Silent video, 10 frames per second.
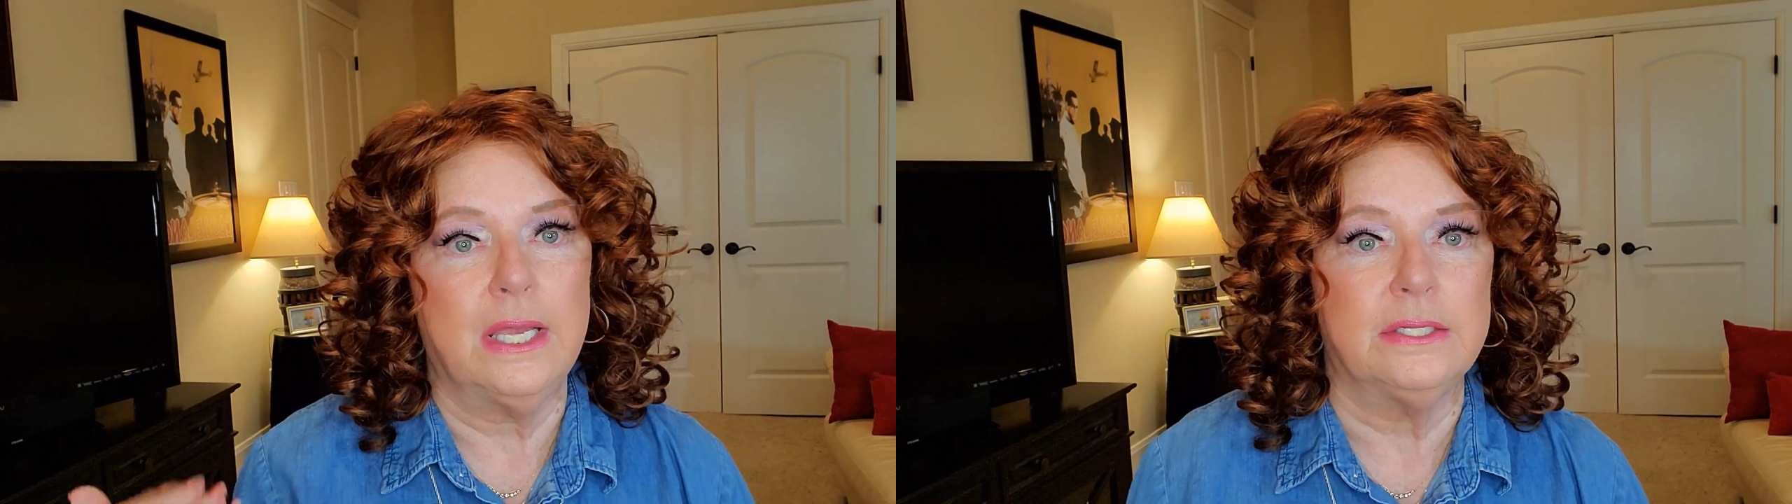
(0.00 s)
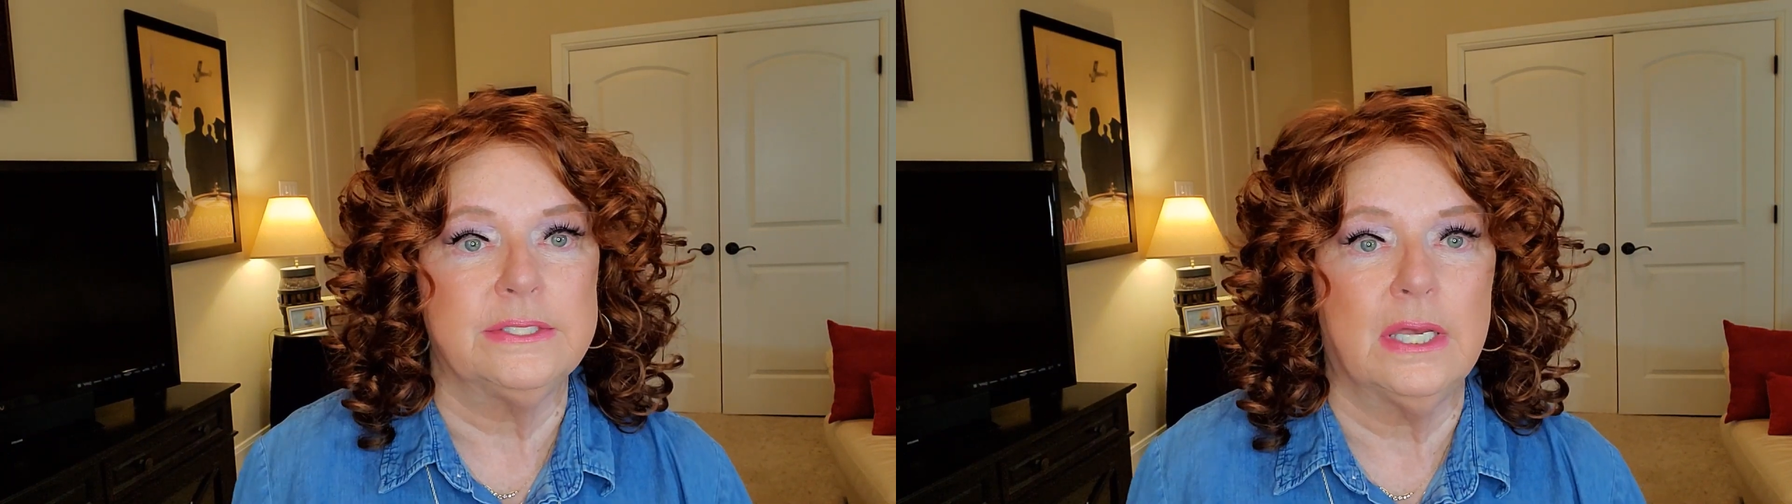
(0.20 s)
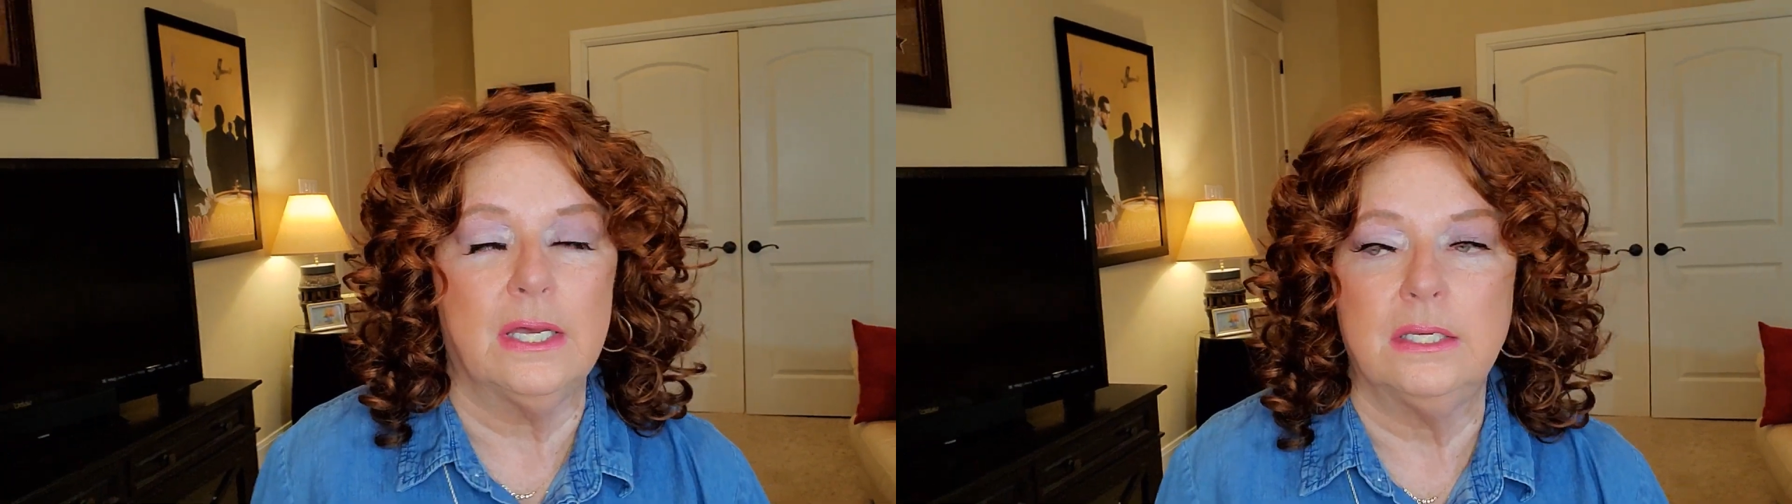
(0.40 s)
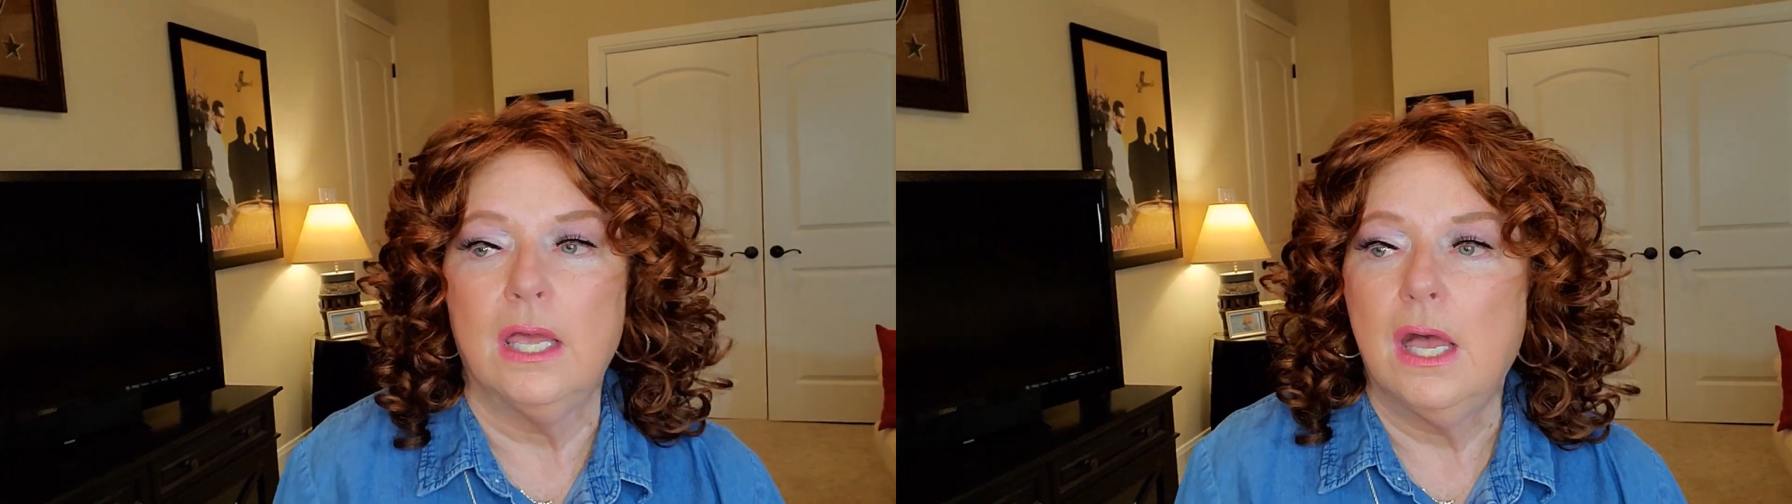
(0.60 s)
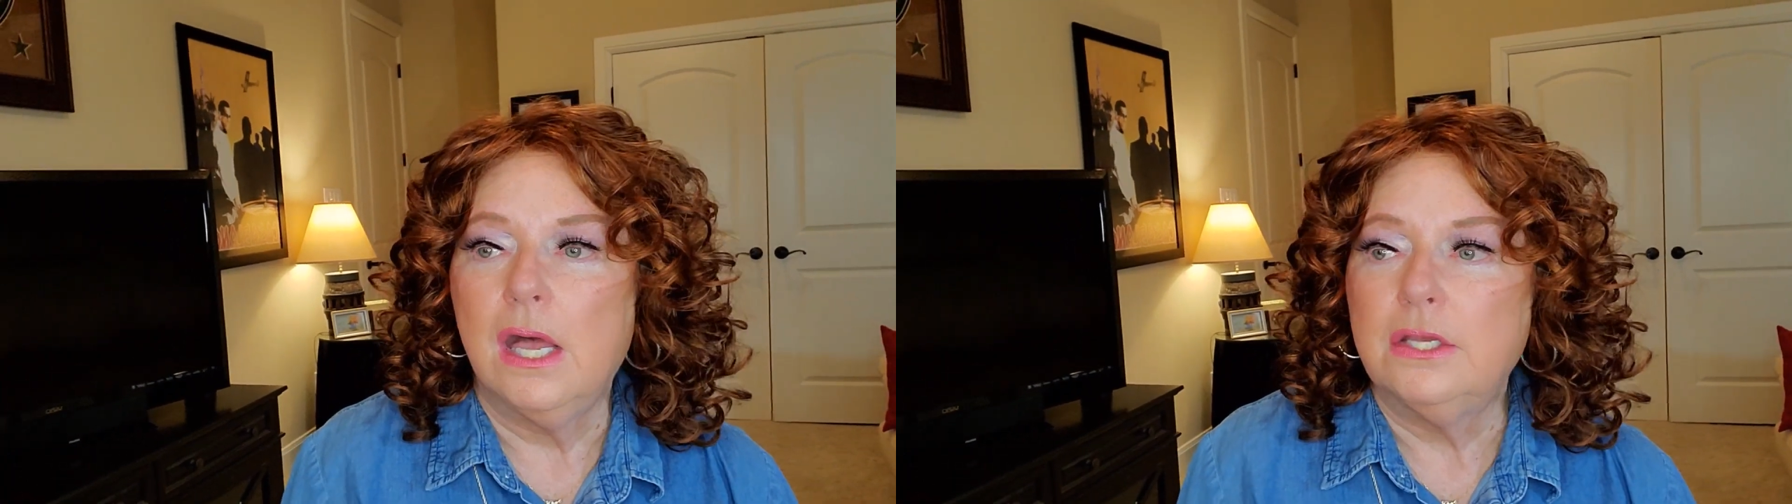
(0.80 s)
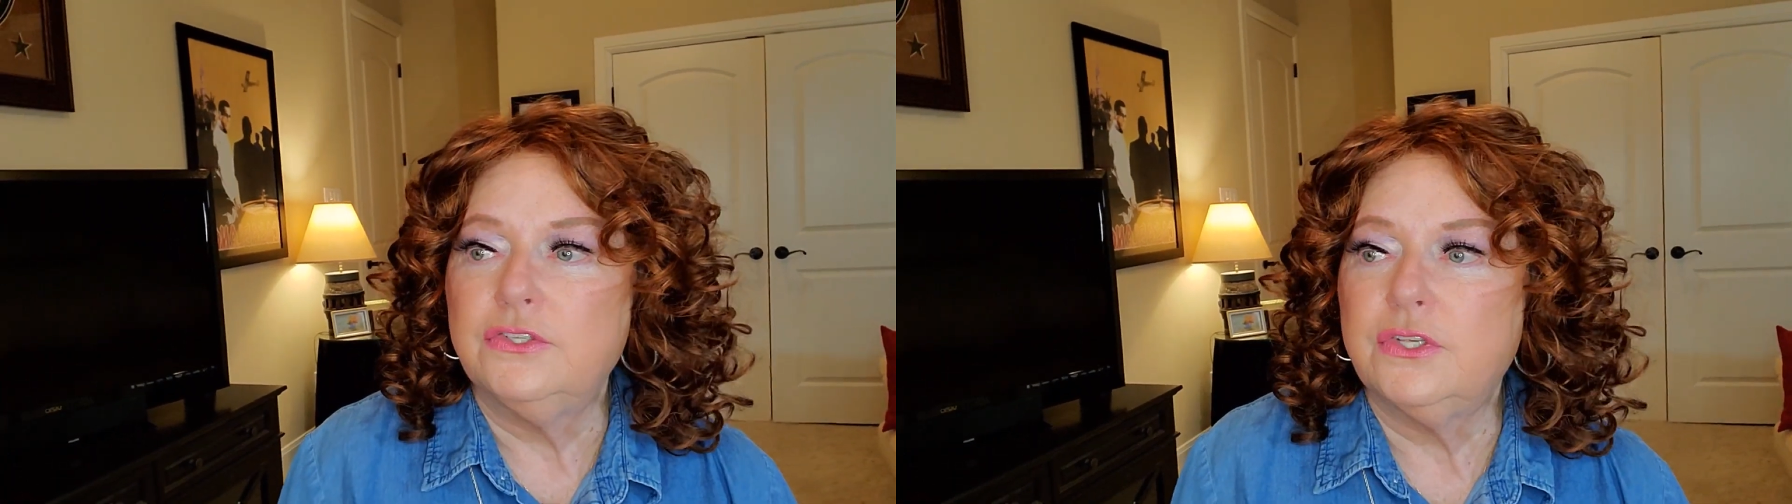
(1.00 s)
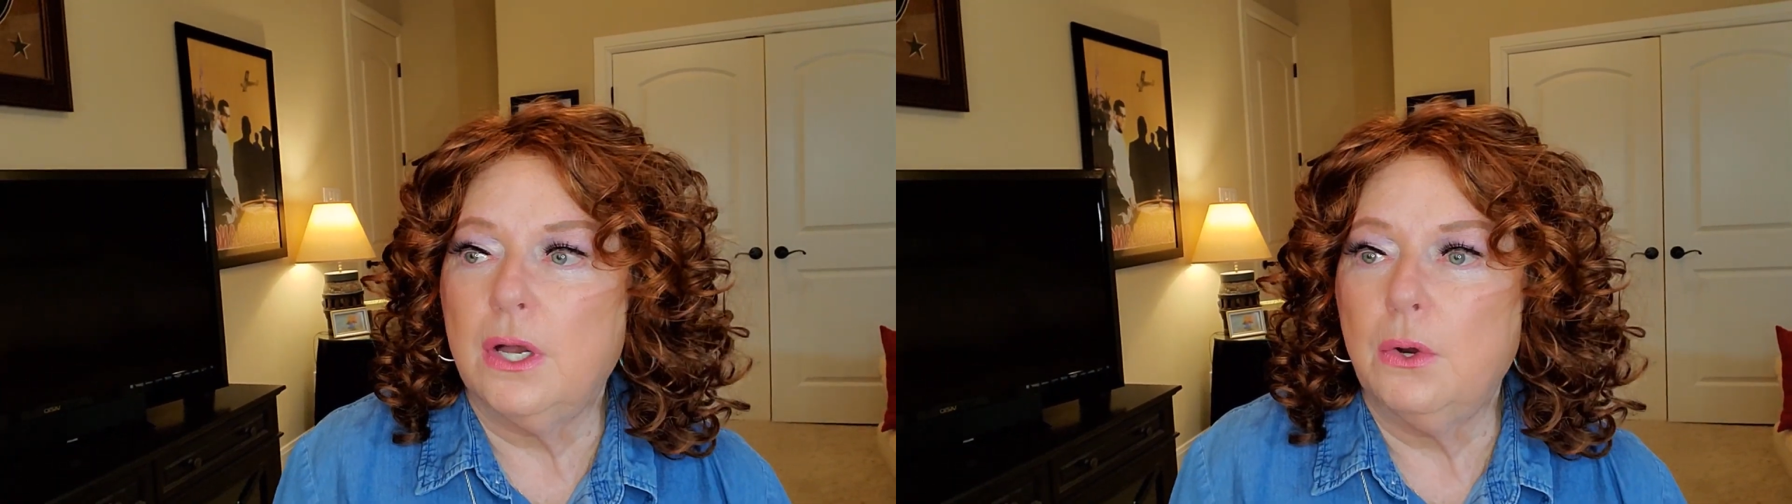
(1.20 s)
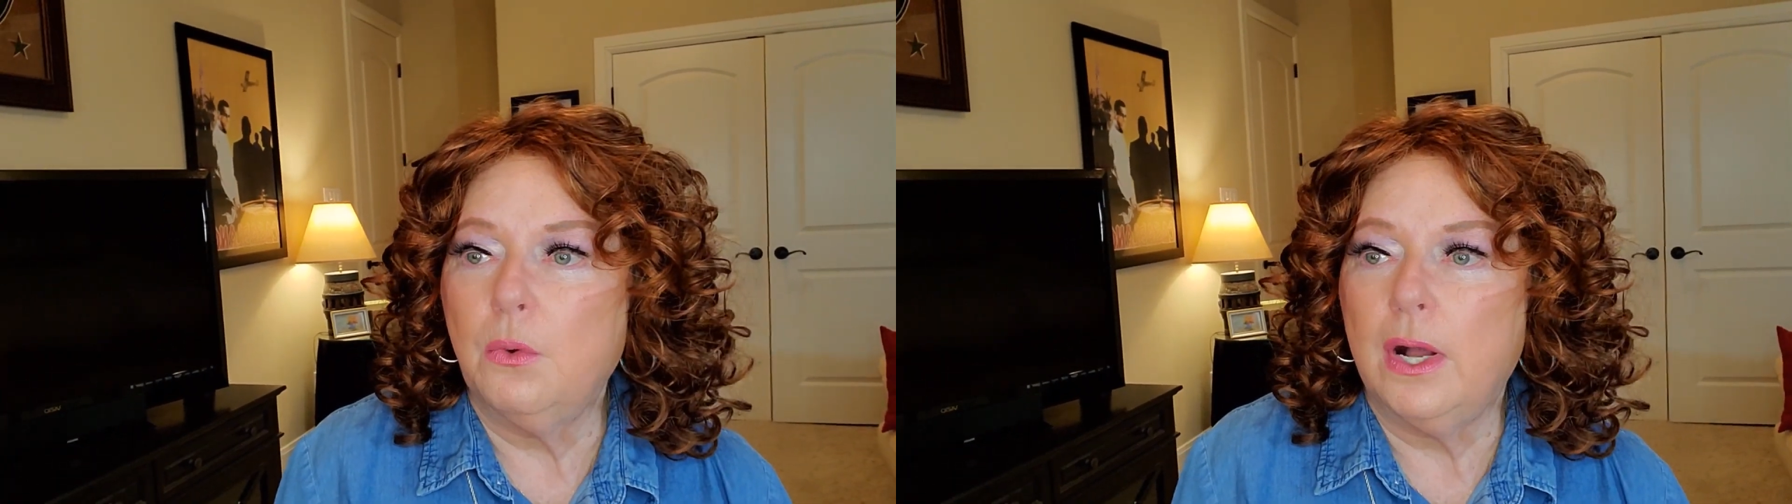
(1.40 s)
outside.
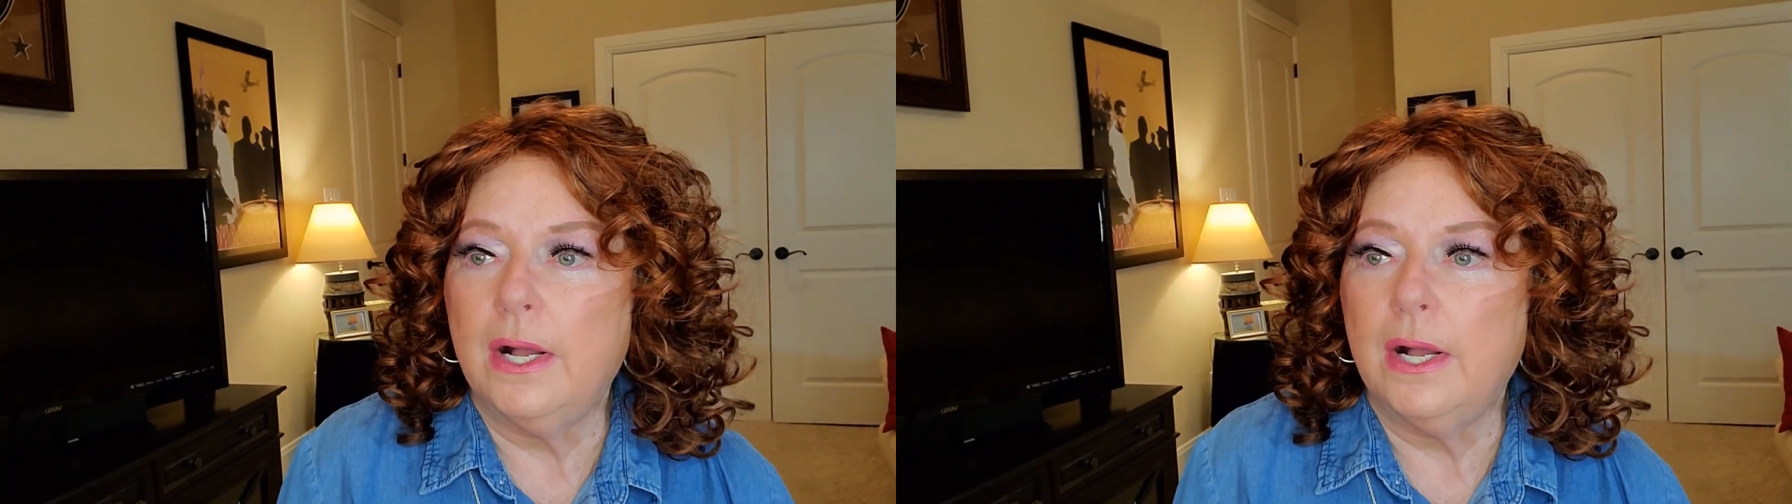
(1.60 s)
So